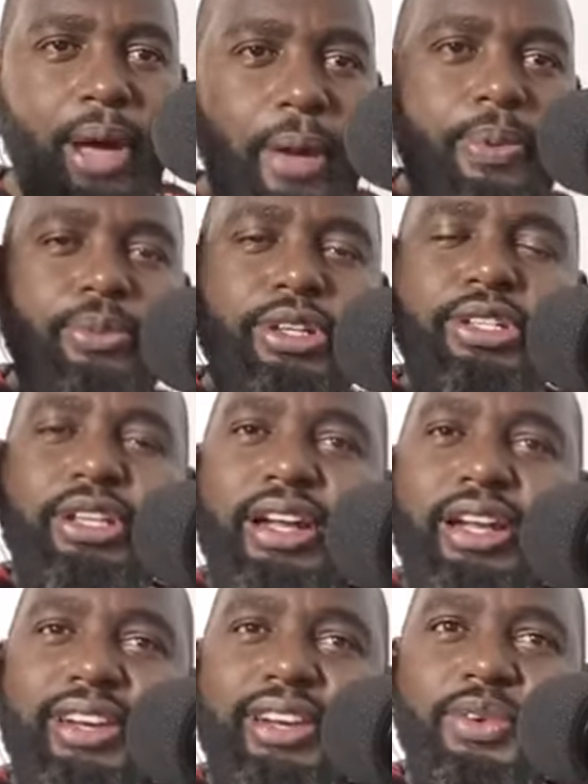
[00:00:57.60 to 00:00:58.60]
By
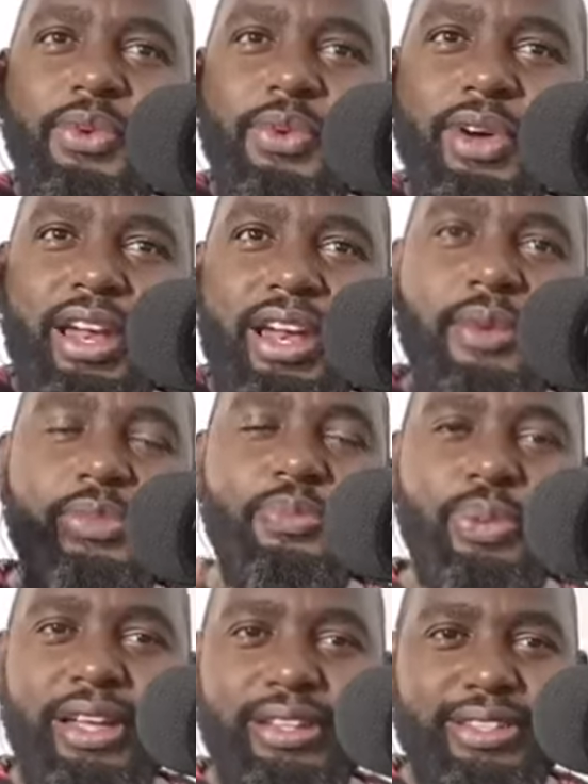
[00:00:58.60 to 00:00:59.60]
permission, let me
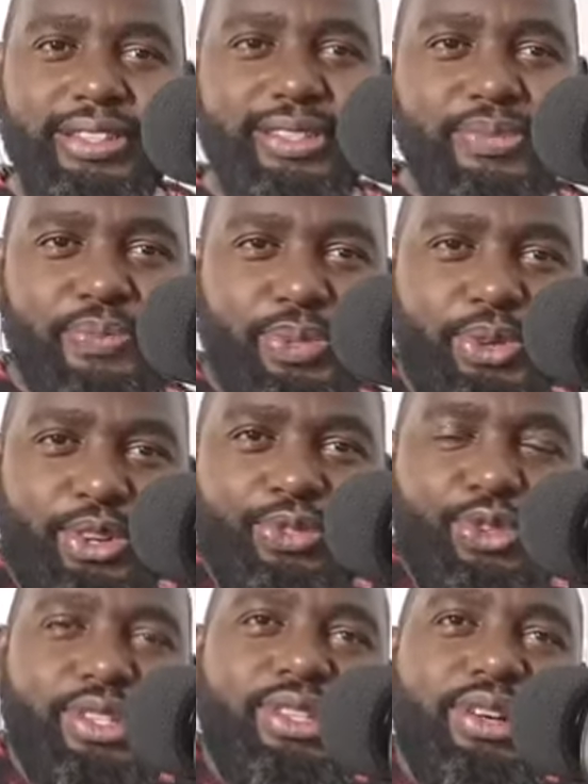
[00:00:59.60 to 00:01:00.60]
play this
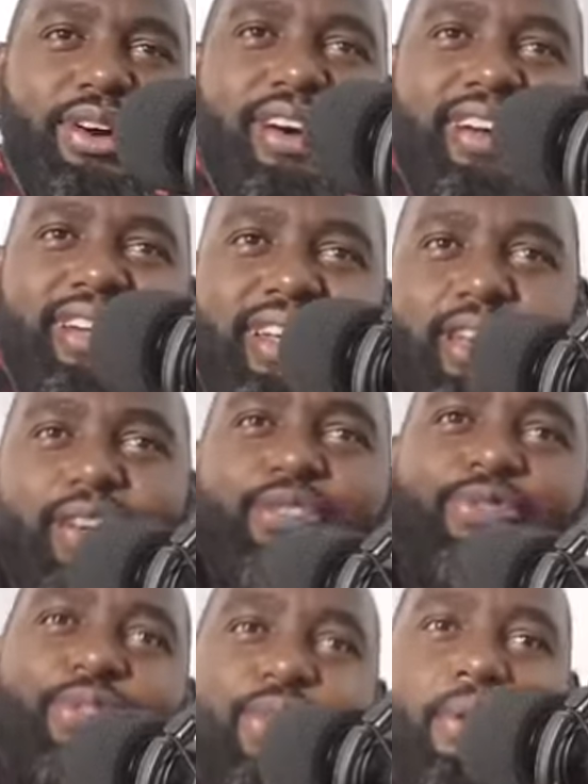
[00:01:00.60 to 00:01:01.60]
beautiful song
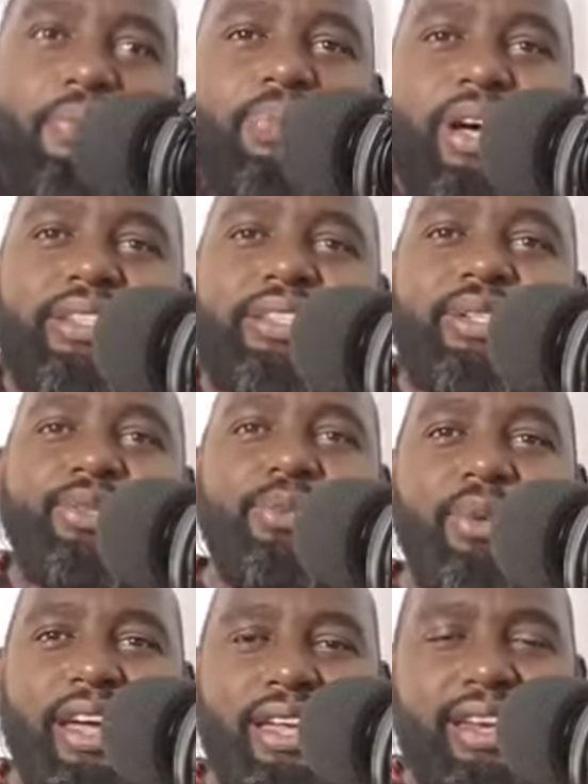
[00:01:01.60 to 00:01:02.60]
from Pastor
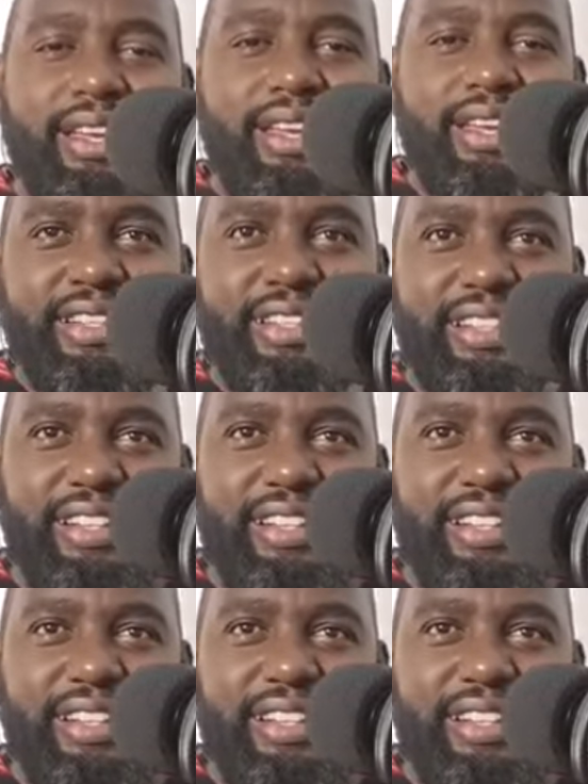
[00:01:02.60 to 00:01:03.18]
Tumaini